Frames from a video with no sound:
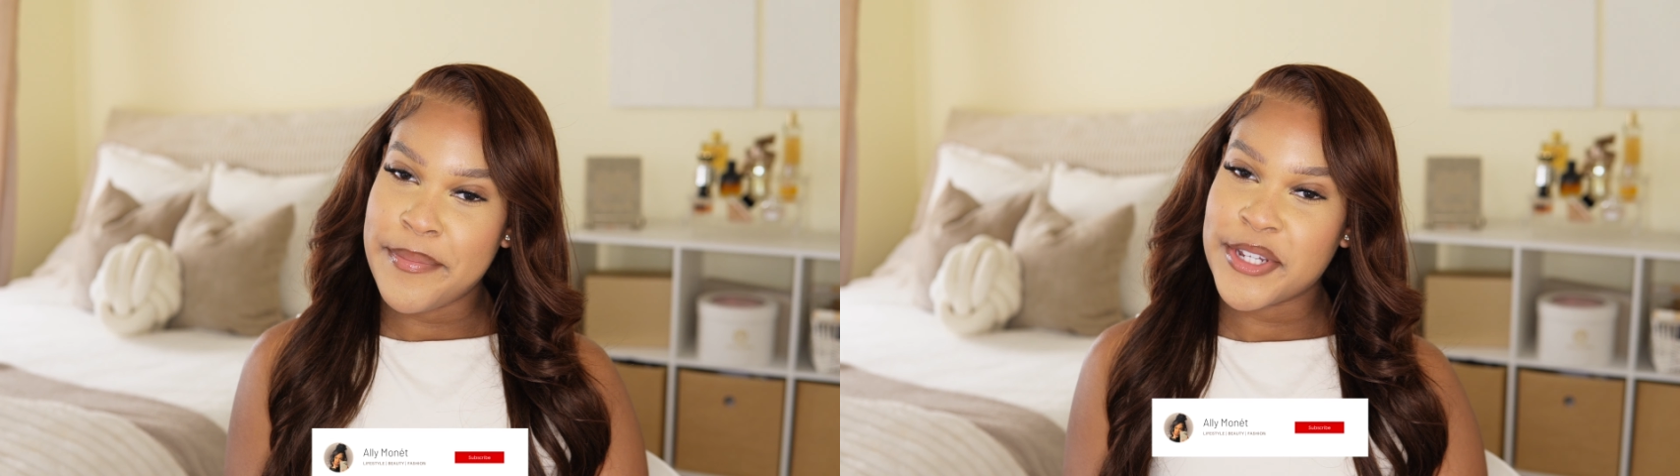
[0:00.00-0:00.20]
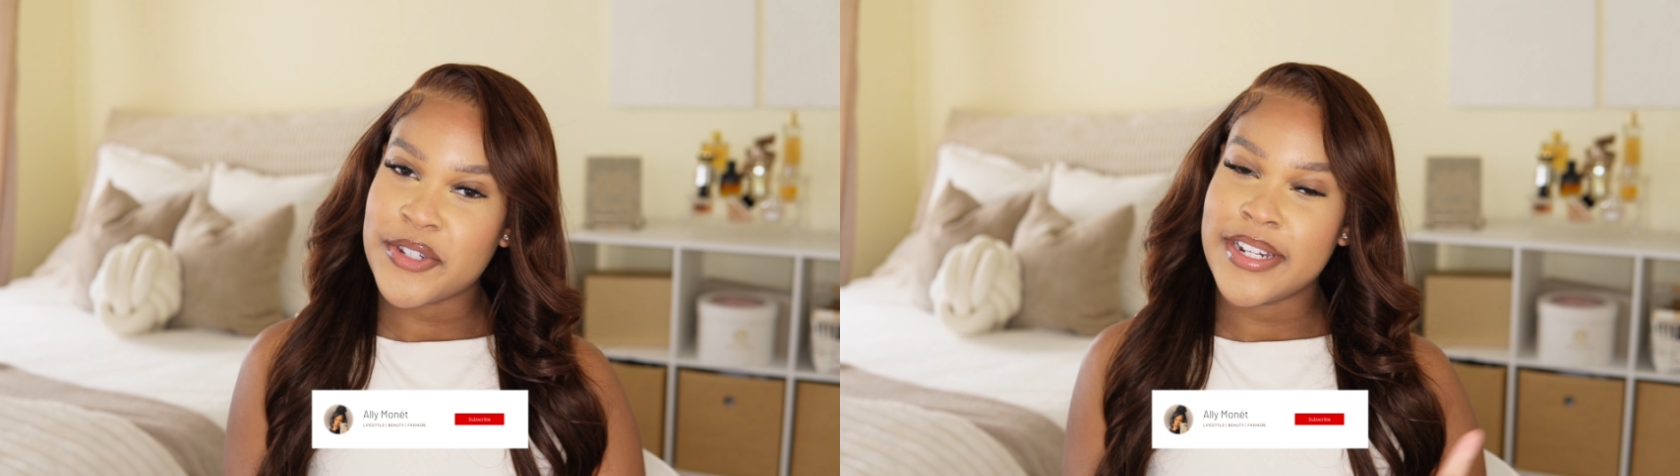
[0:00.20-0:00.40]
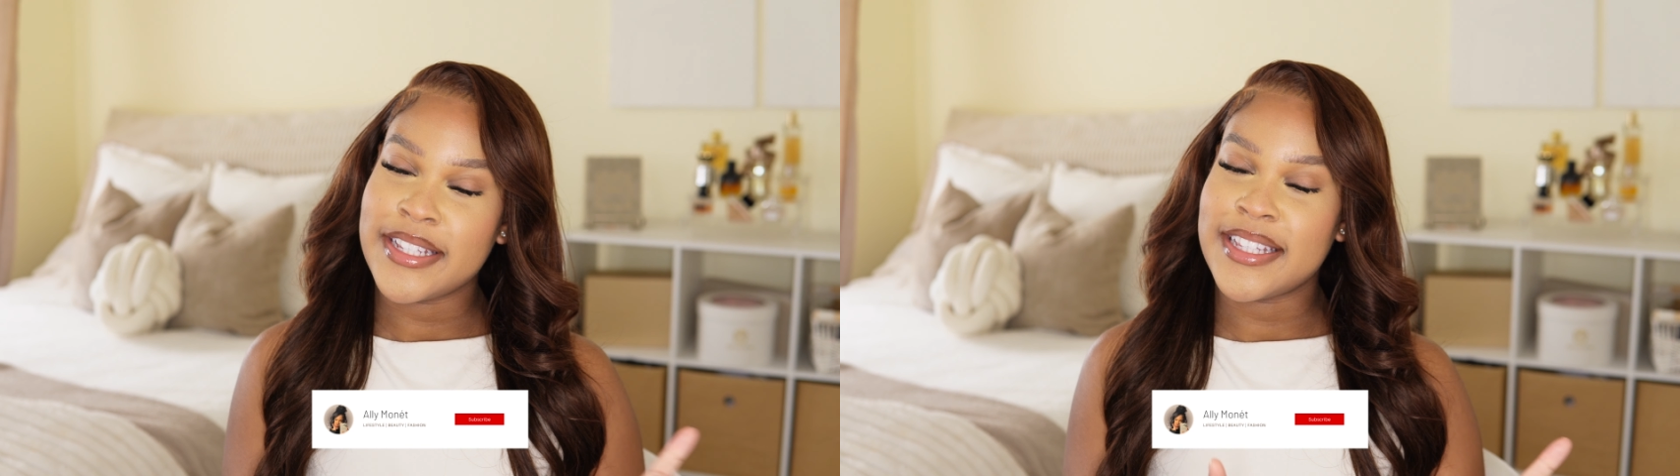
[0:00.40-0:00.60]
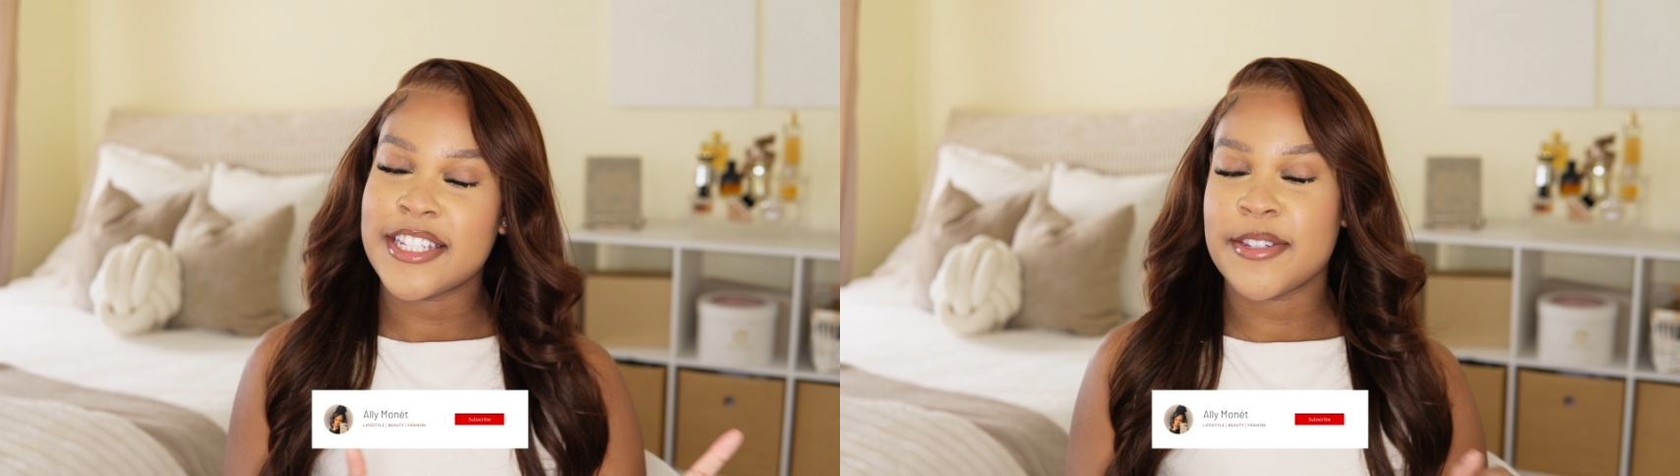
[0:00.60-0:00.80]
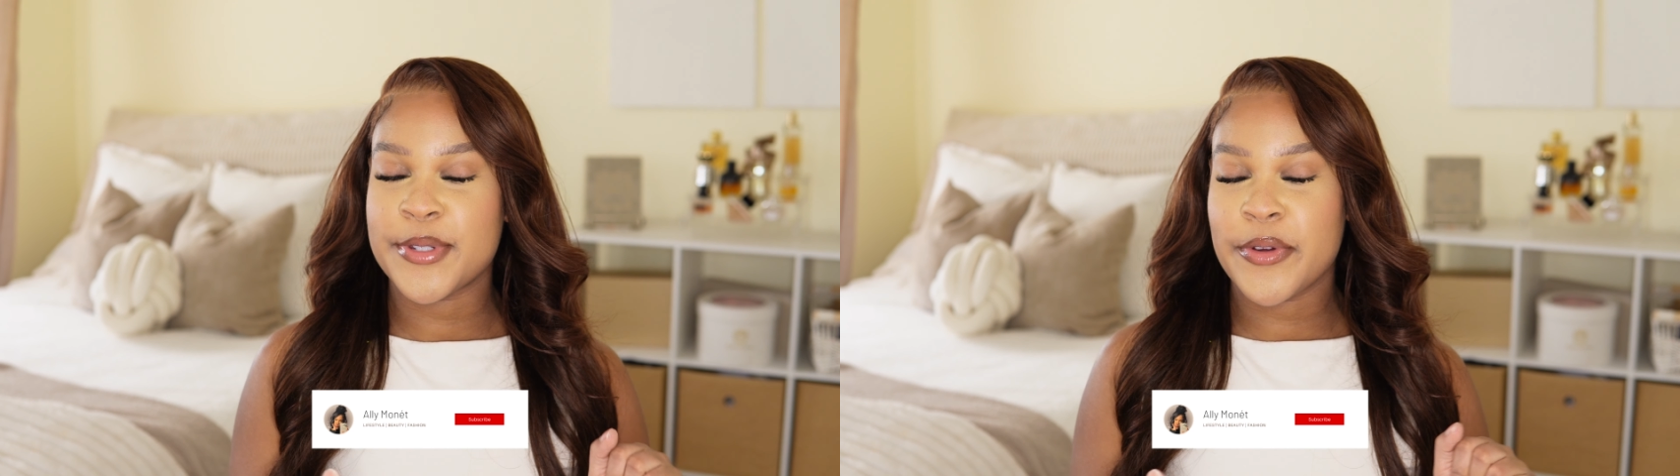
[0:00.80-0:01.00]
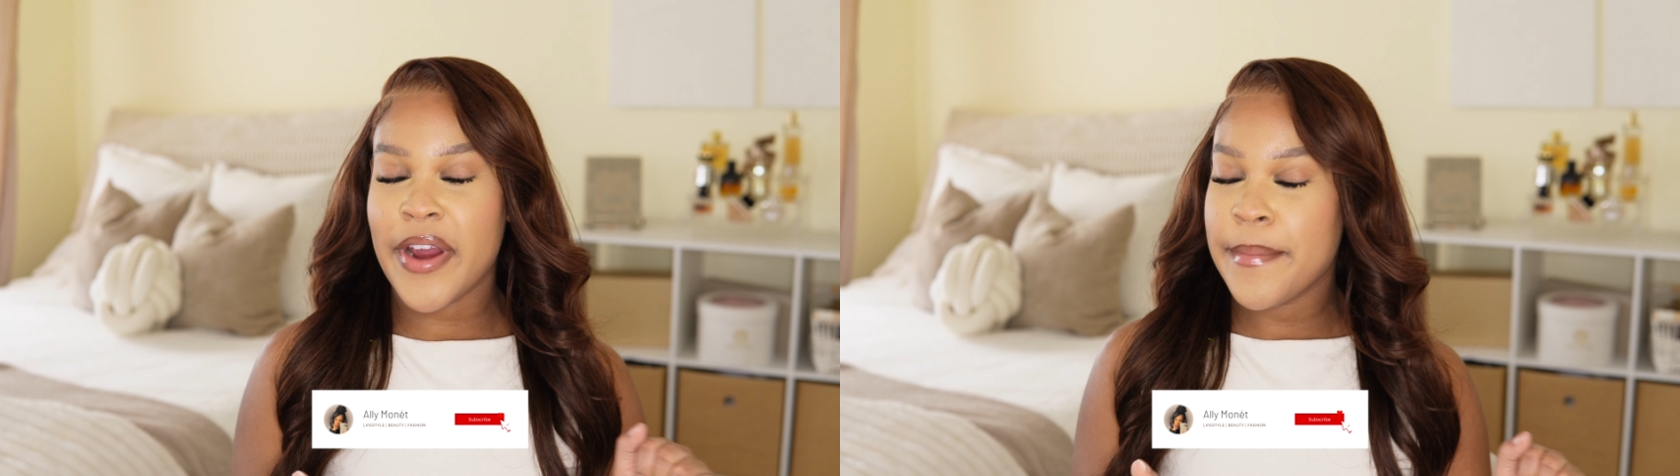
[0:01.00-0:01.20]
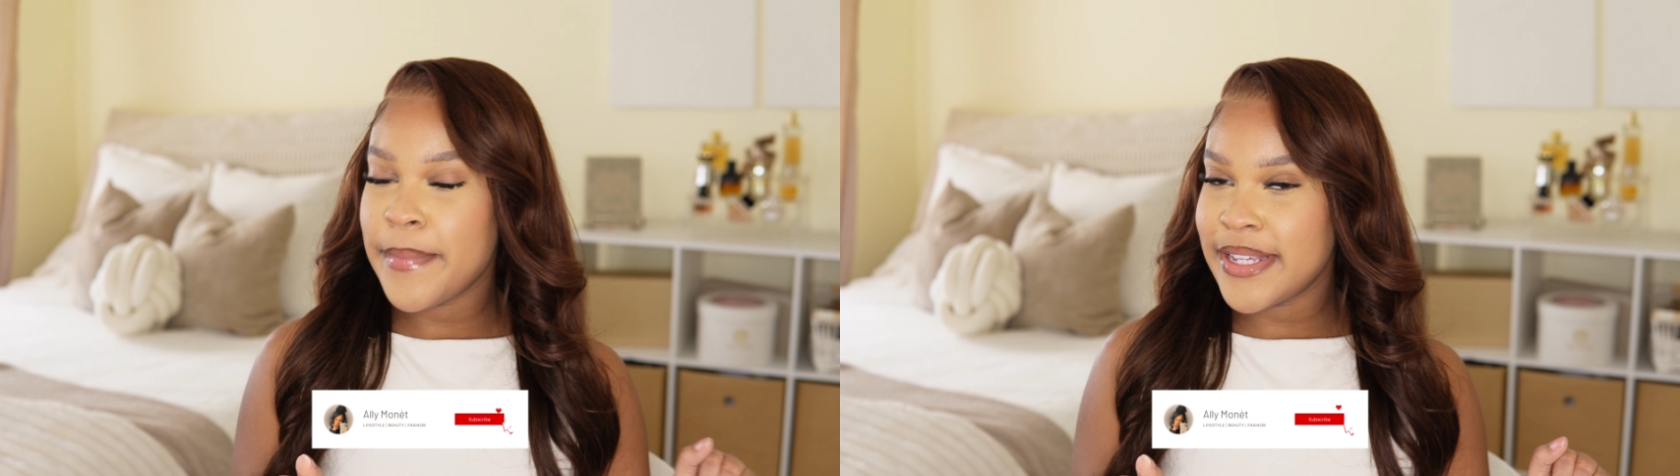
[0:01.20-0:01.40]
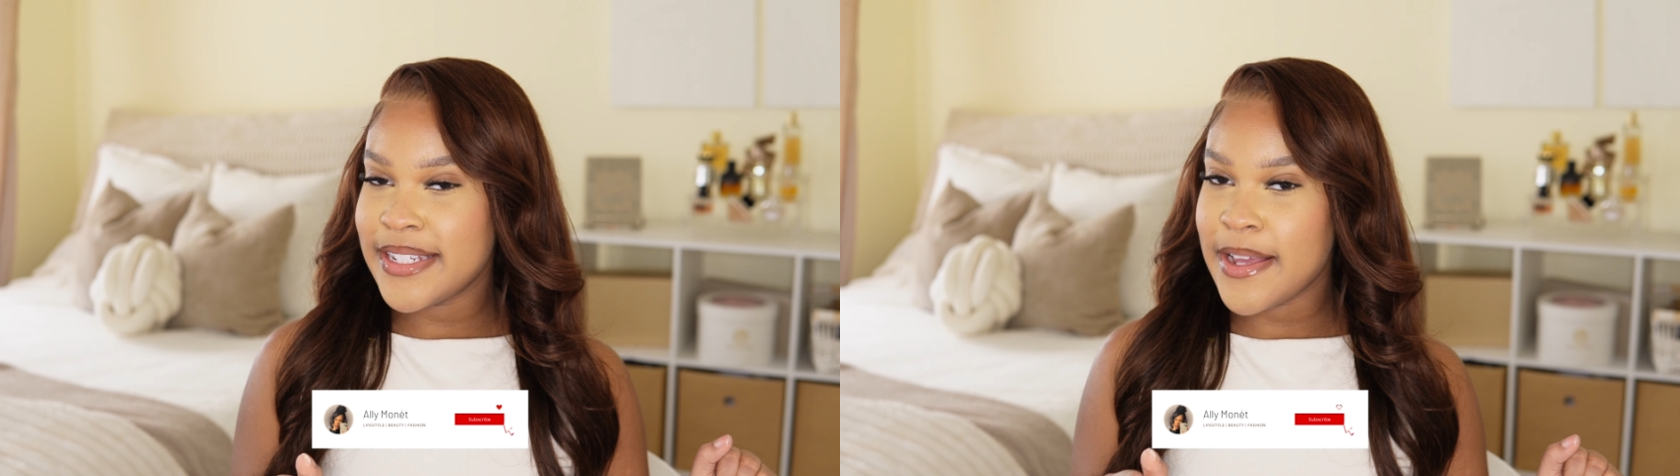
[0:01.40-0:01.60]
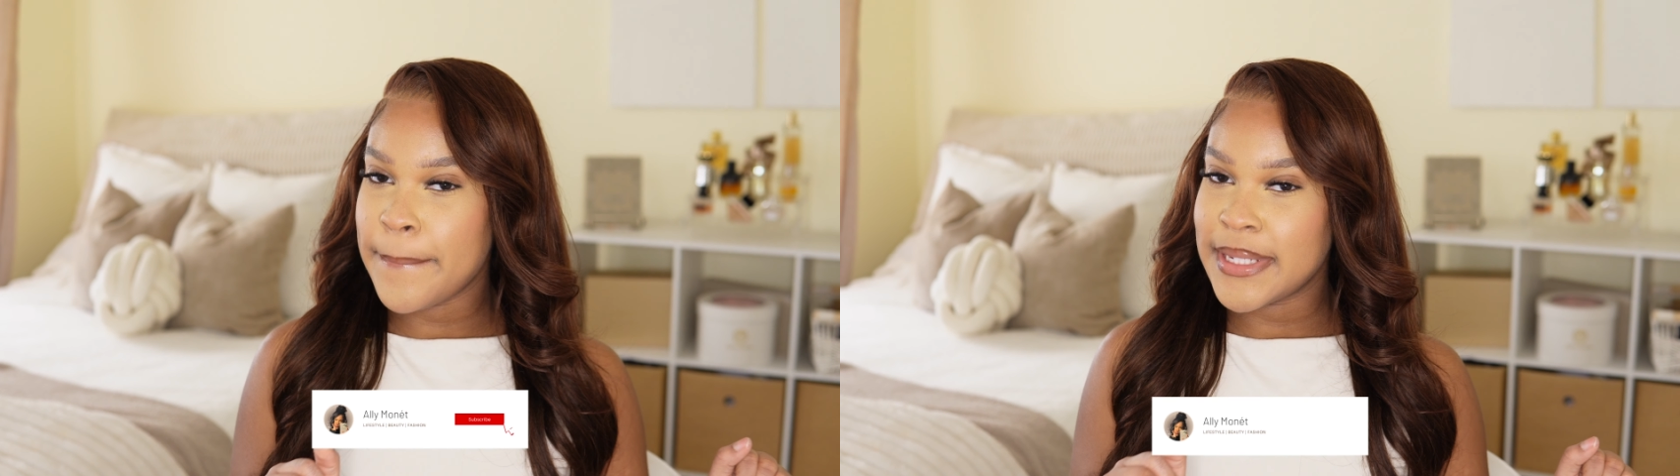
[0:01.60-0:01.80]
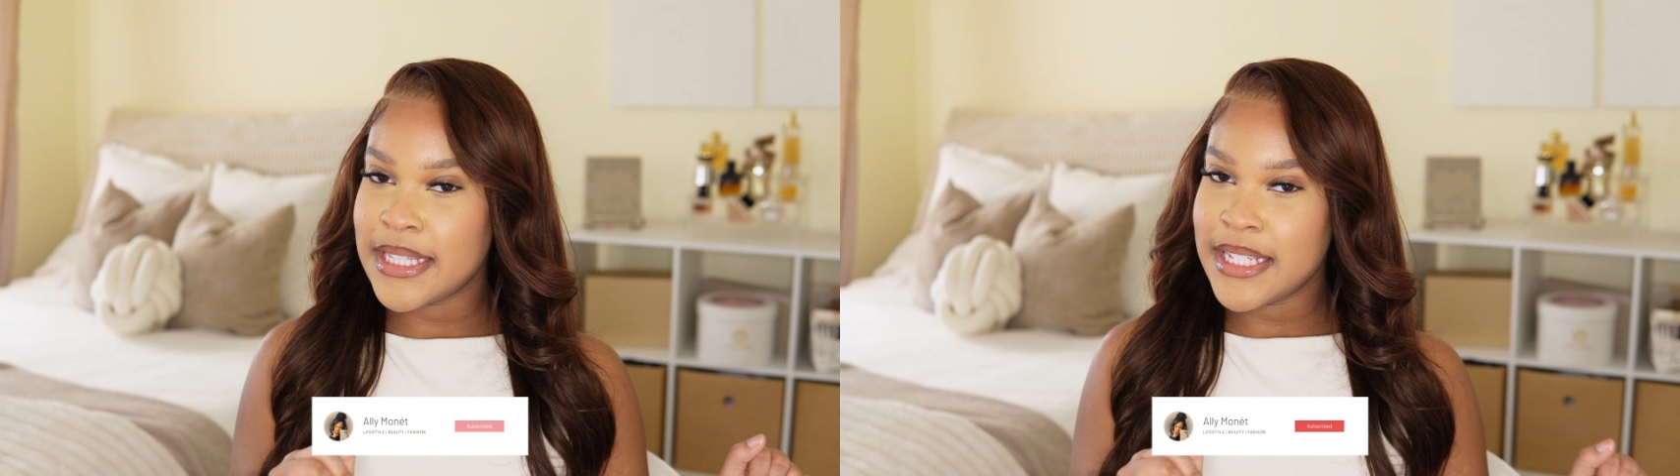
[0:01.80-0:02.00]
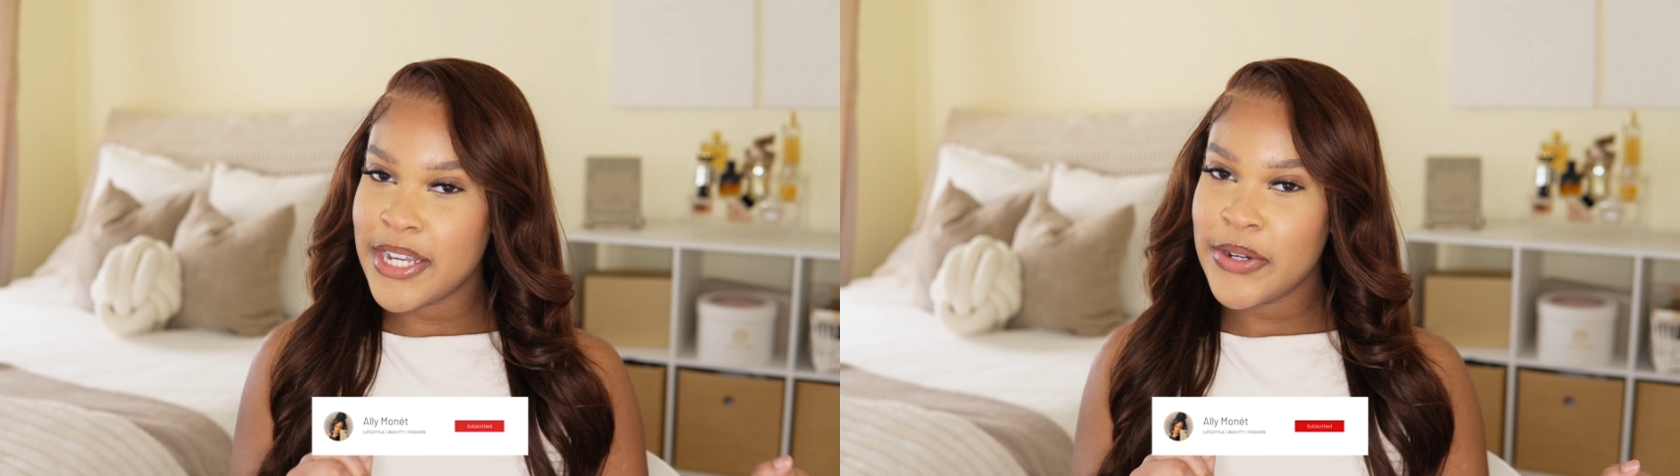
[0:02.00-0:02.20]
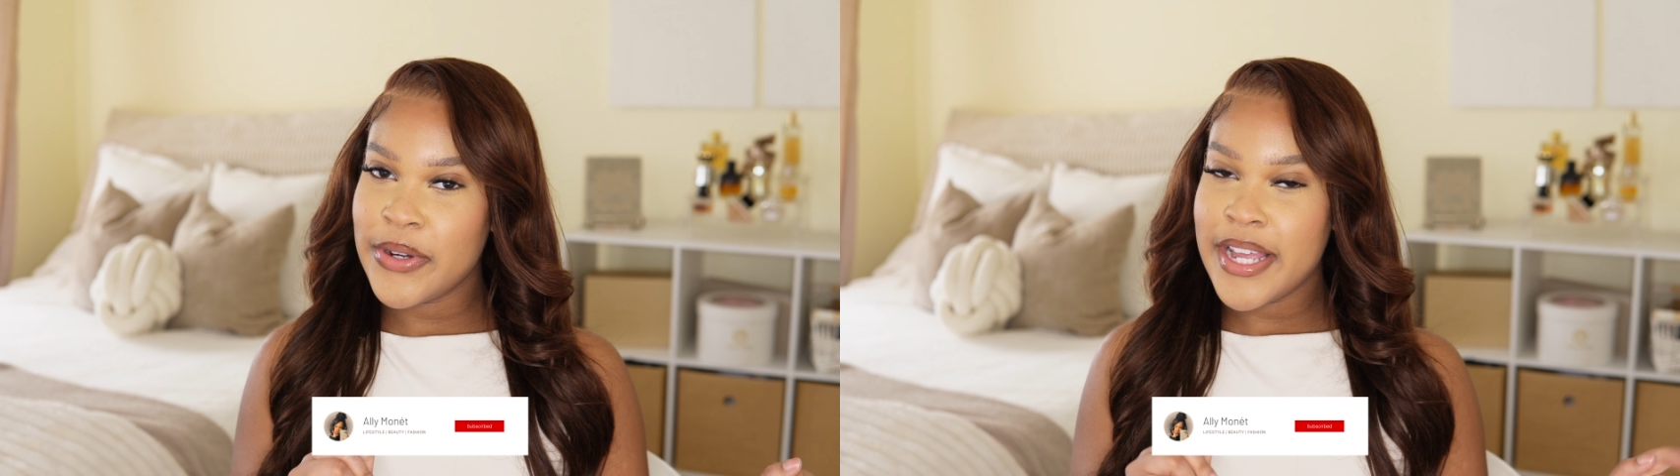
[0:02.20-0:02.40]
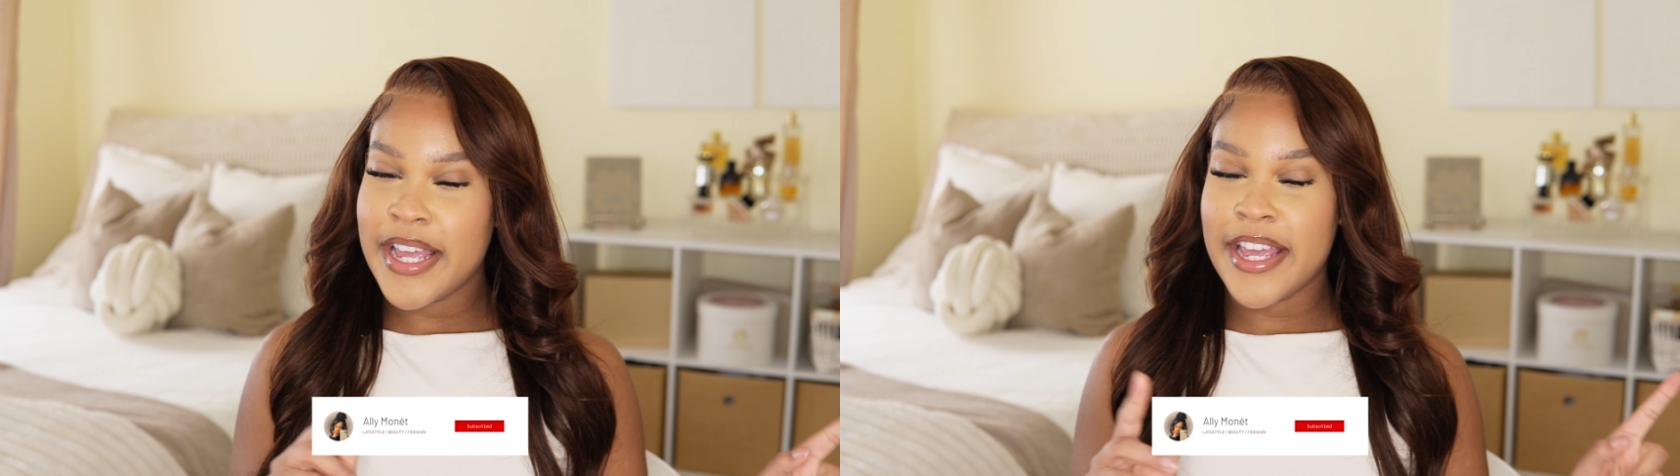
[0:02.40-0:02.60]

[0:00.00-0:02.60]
Make sure to hit that subscribe button down below.